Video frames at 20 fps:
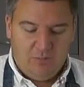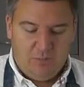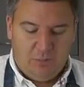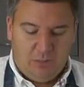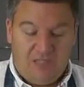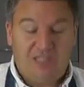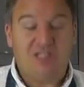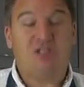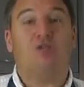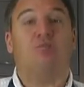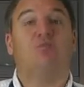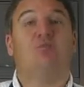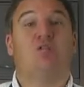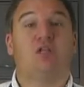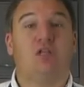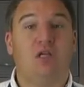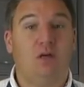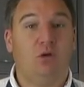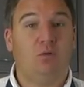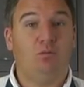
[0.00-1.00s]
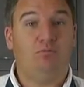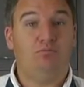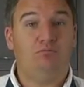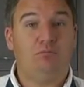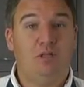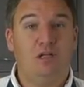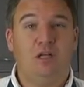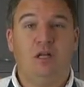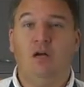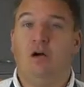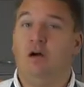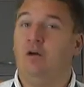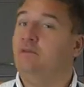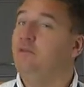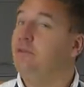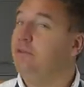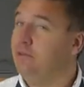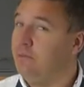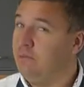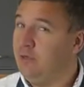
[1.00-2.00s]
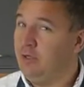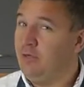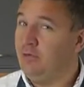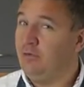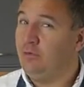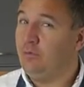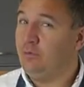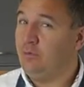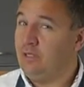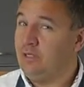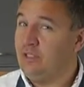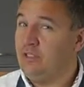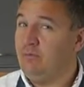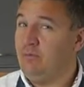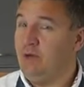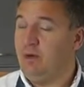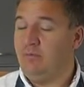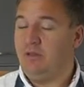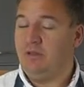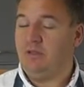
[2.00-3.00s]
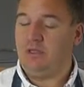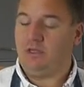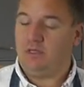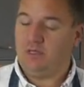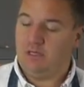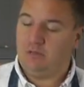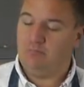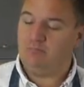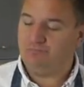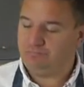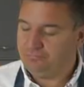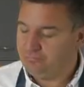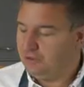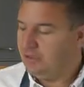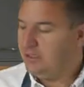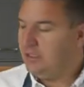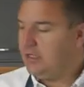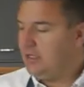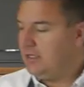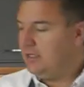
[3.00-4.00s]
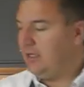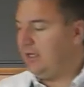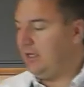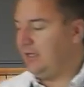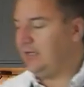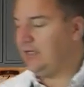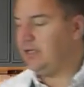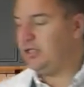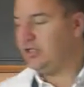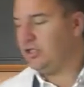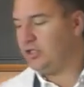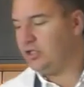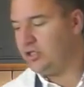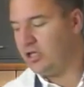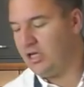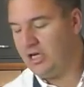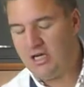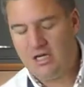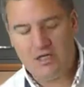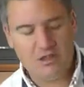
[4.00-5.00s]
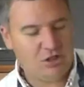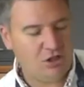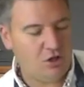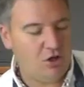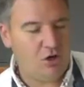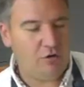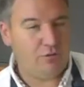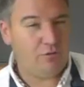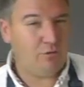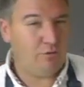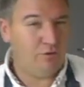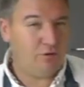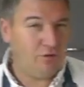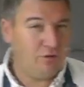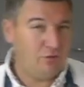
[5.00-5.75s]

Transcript: but it's up to you. You know, if you're from the northwest, you might be thinking Lancashire cheese. You know, if you're in